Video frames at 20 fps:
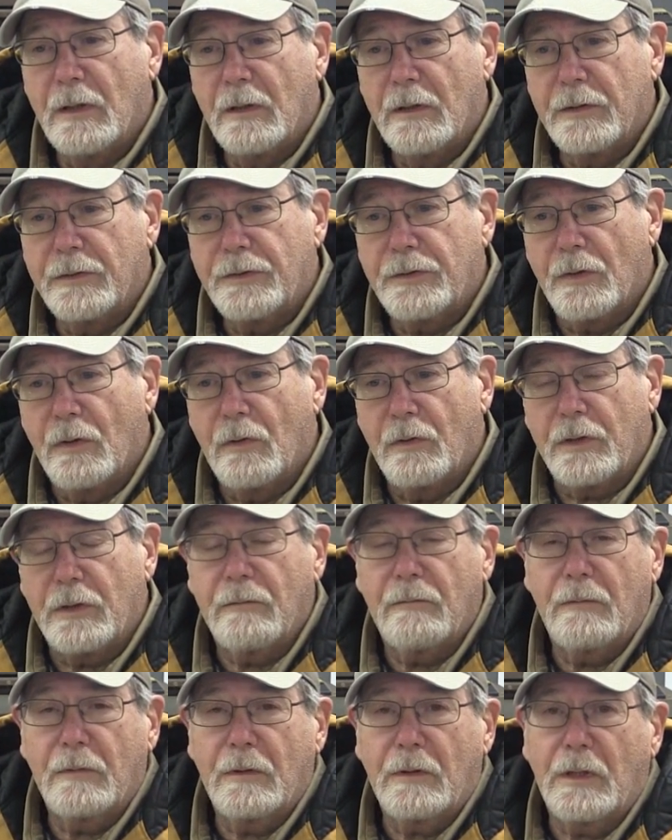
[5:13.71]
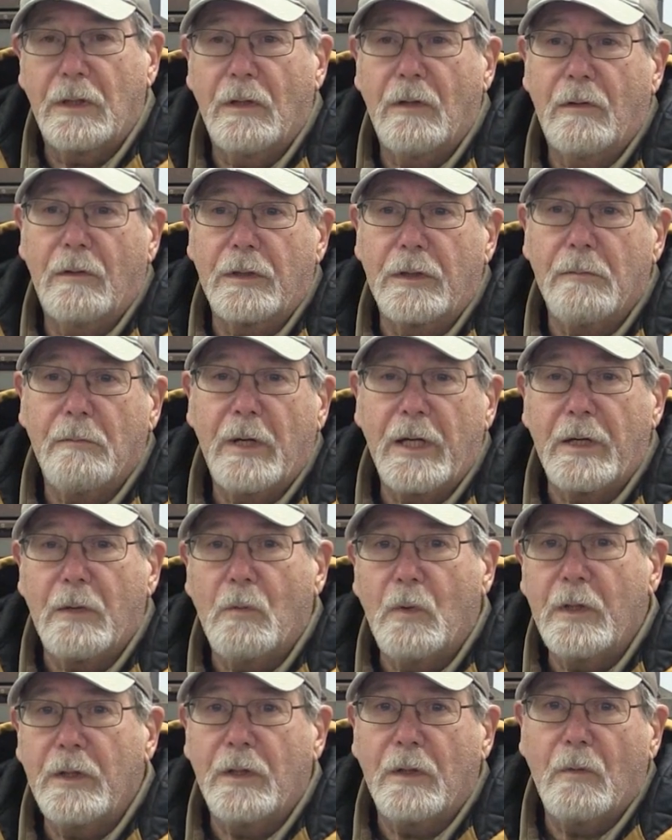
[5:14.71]
So, you know, you might
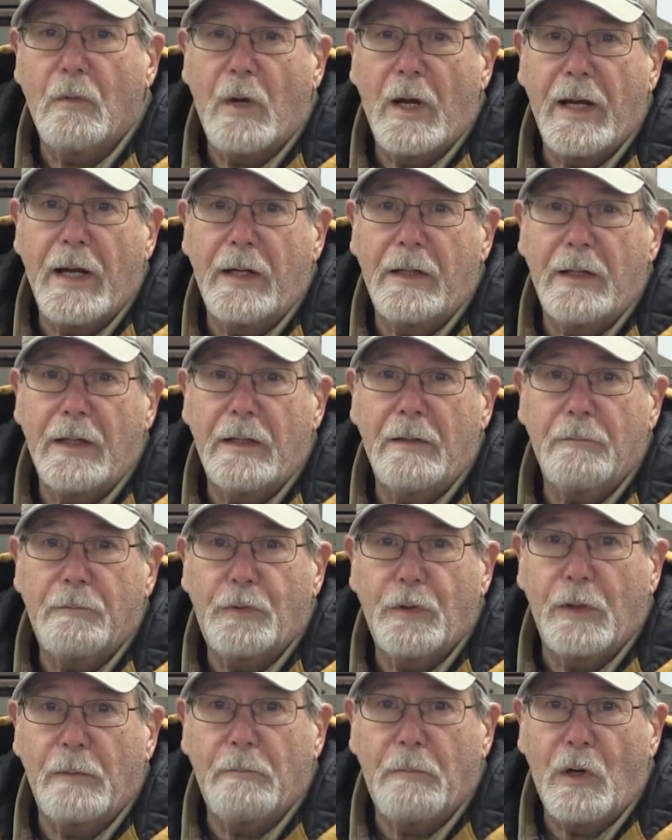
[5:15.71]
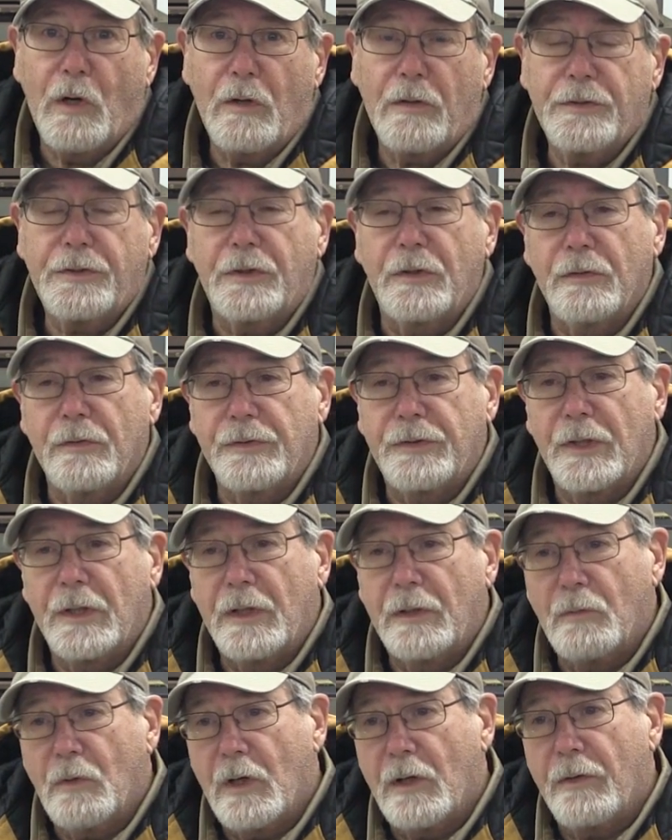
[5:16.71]
wonder why I didn't put ball screws
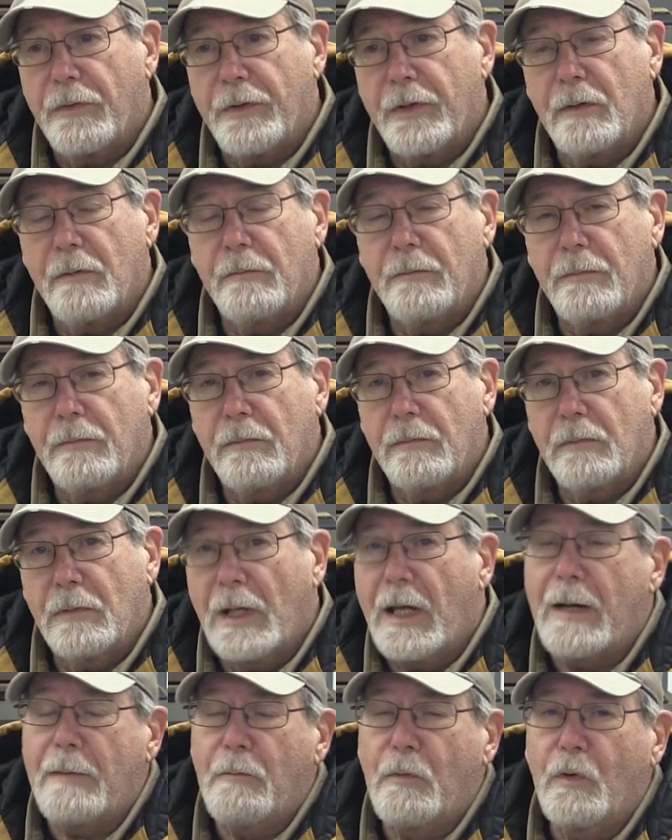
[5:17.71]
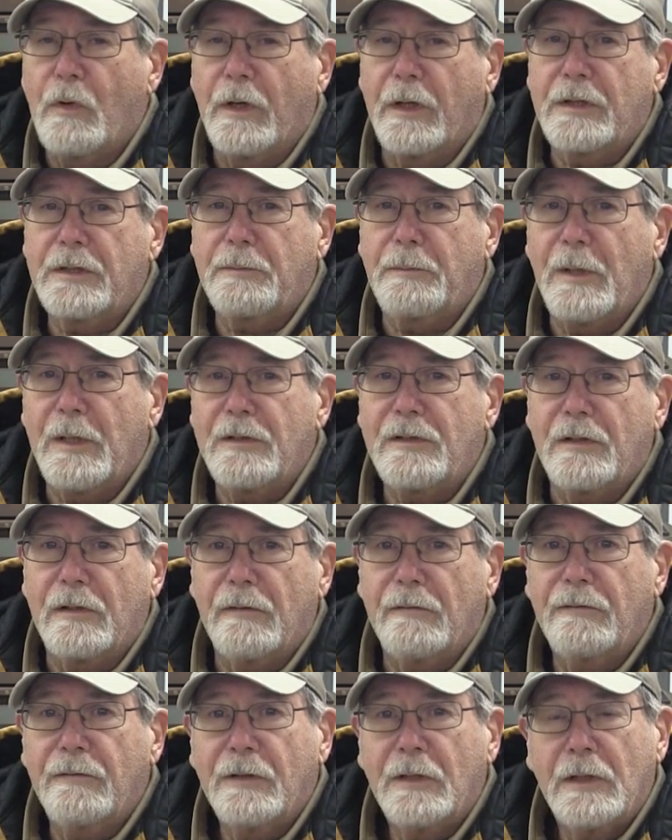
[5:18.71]
in. Well, they're a lot more
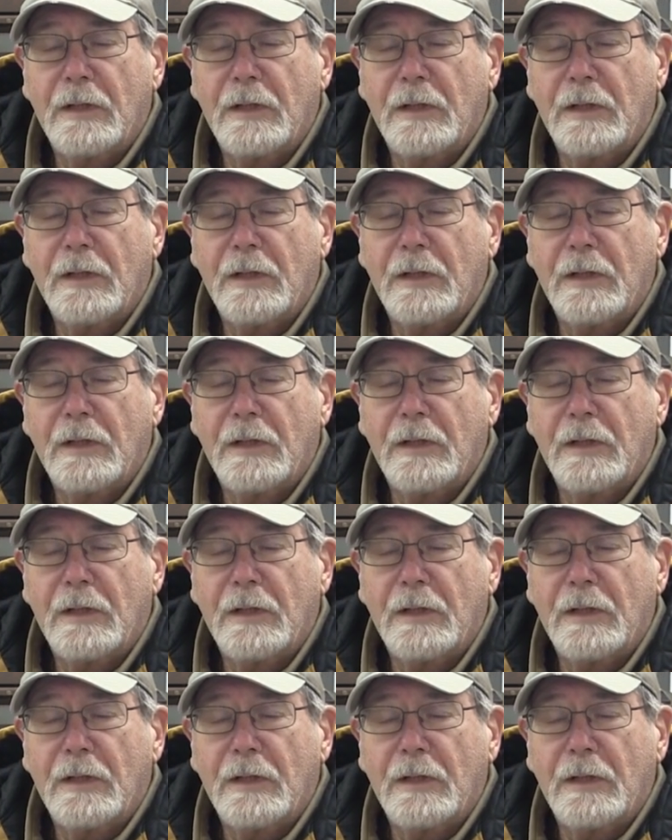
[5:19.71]
expensive.